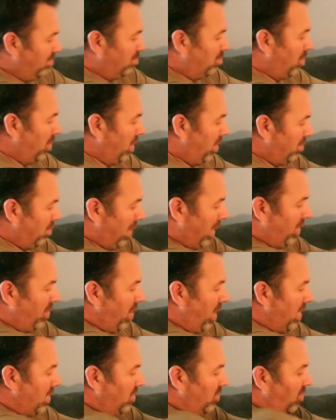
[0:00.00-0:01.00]
put my
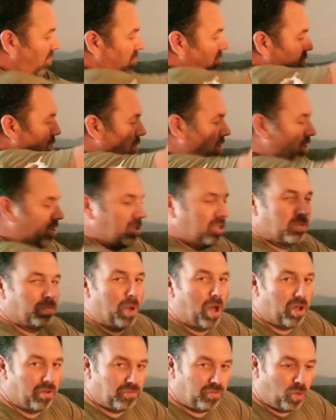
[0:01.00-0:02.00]
Grantsford Brooks
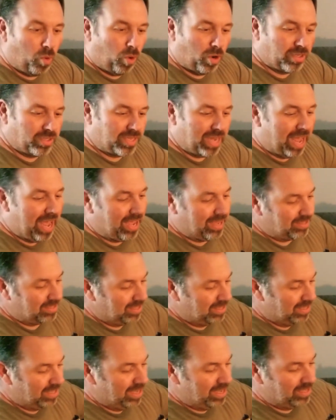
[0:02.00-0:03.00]
small forest axe
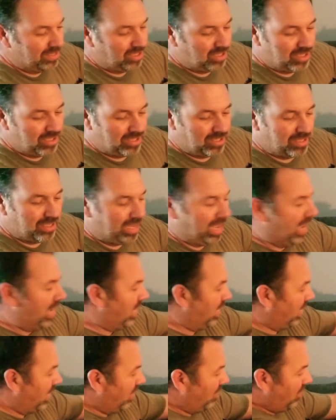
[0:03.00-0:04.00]
in this just to kind
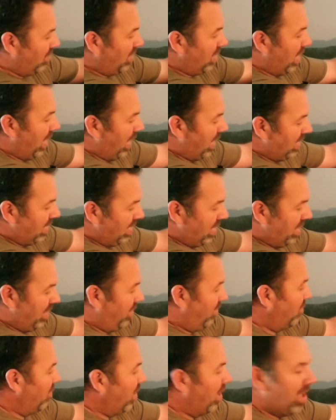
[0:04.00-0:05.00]
of give you an
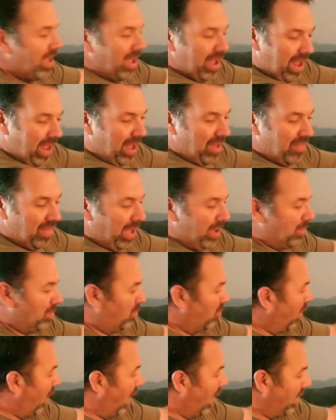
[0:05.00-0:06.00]
idea of how that would
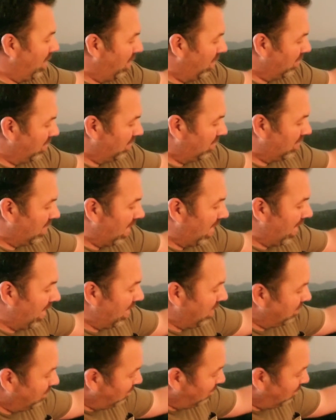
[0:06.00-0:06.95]
ride on the side.